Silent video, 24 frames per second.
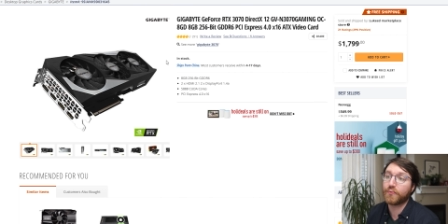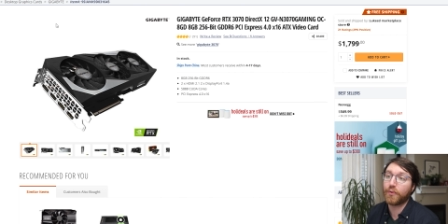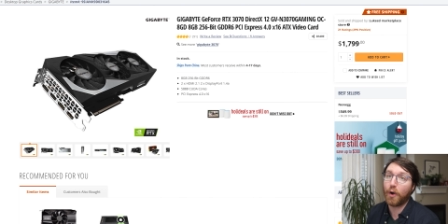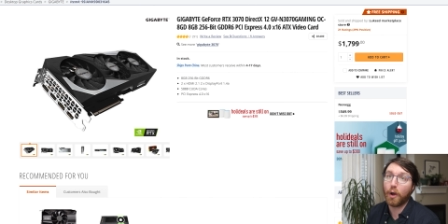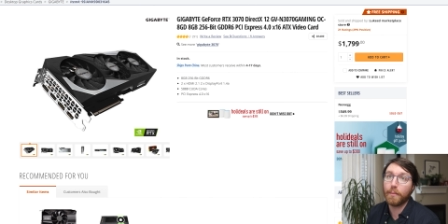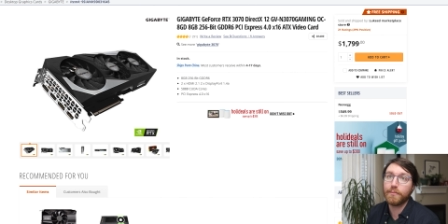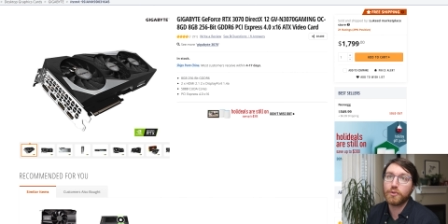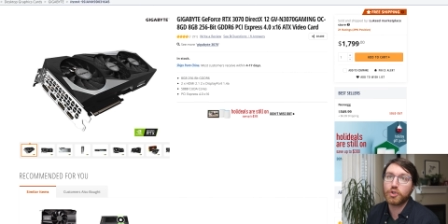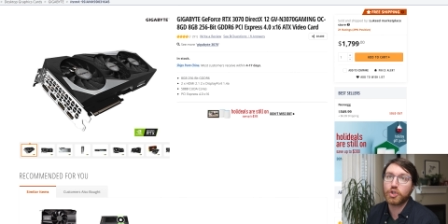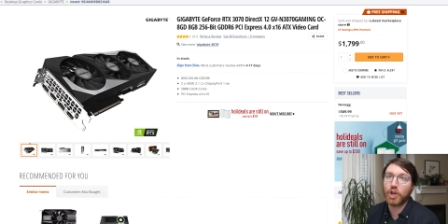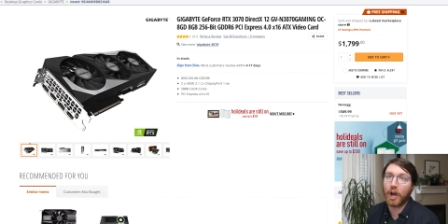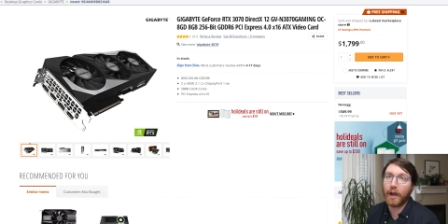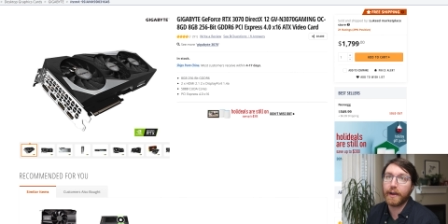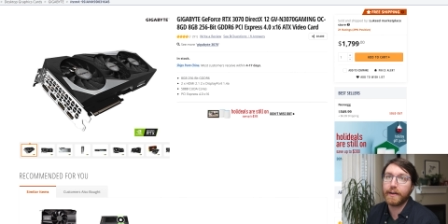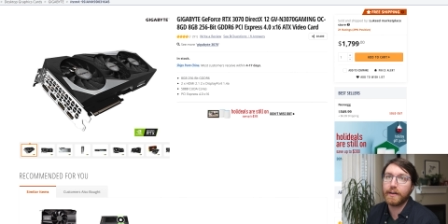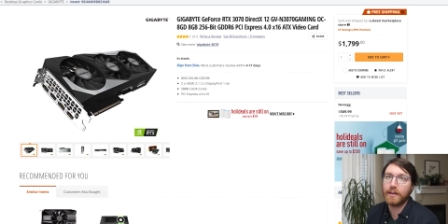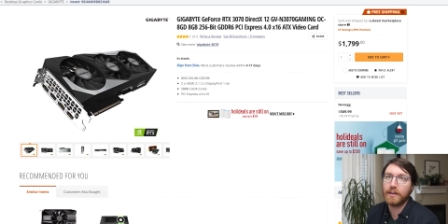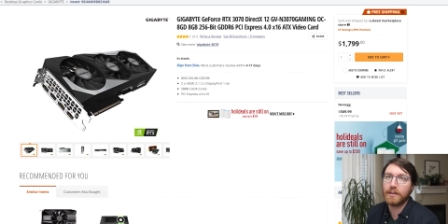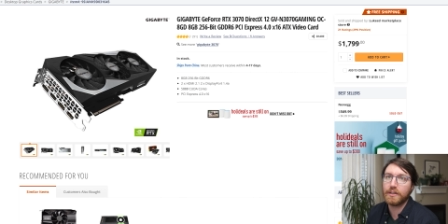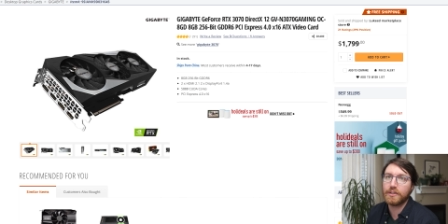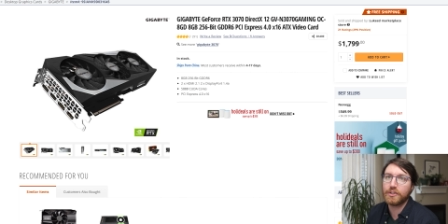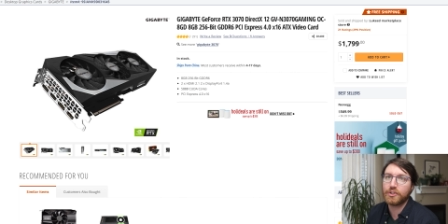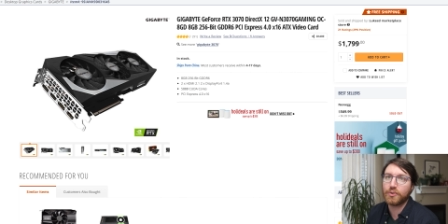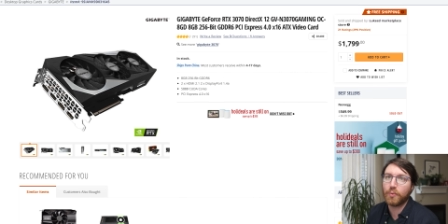from
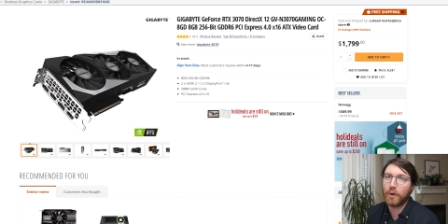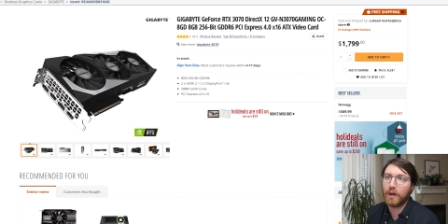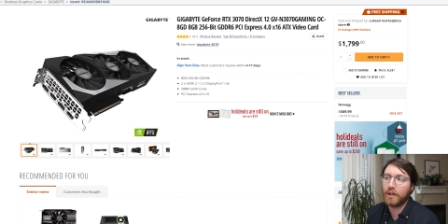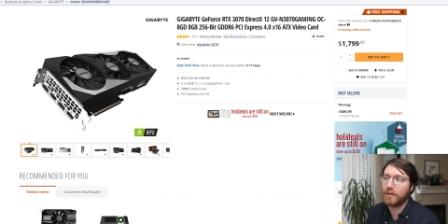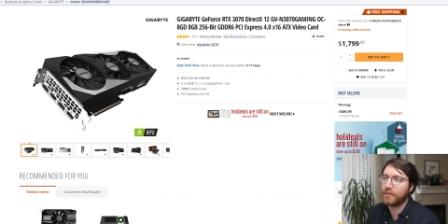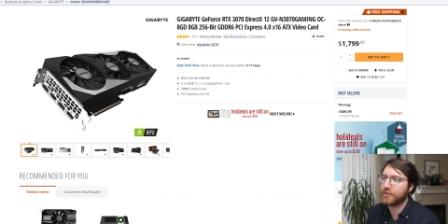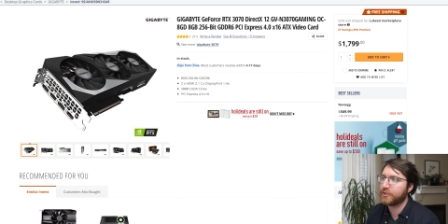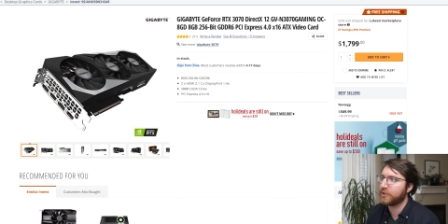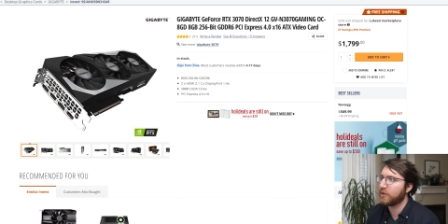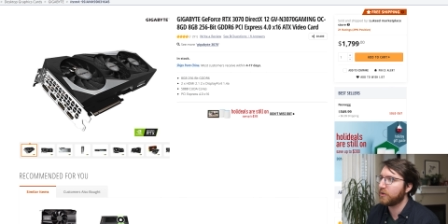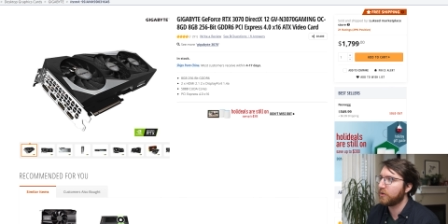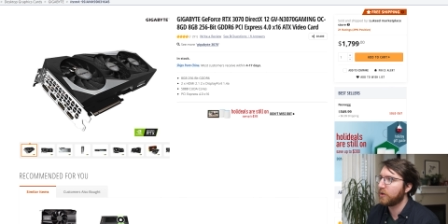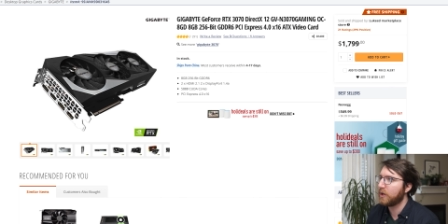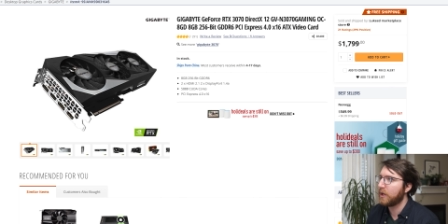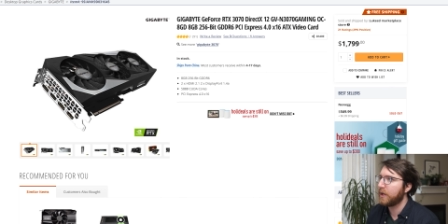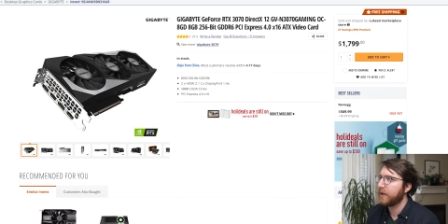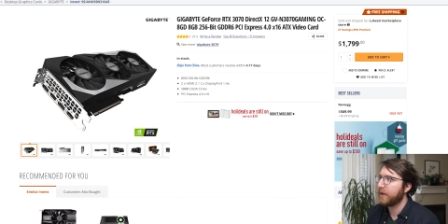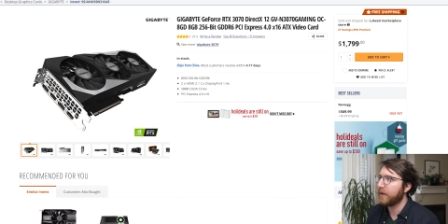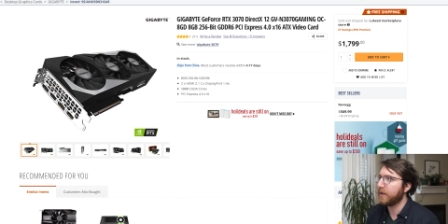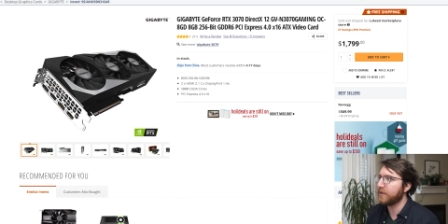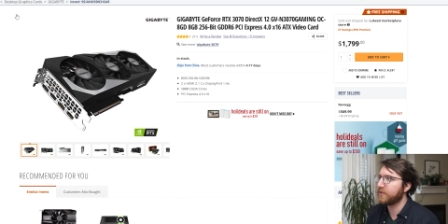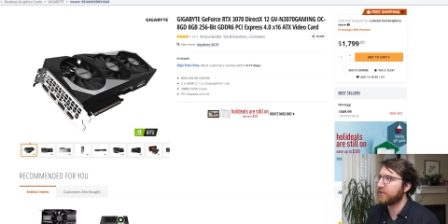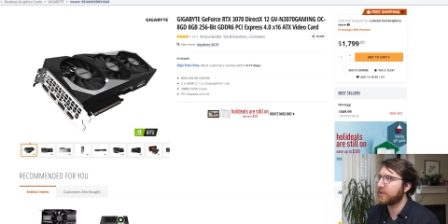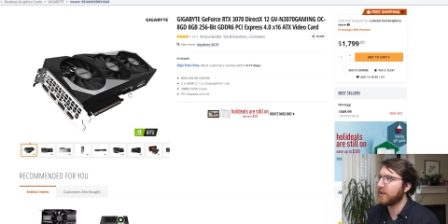China as well, so
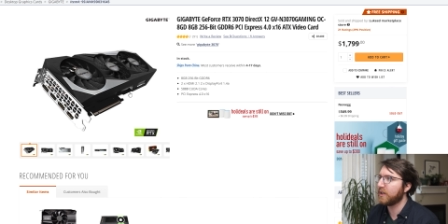it's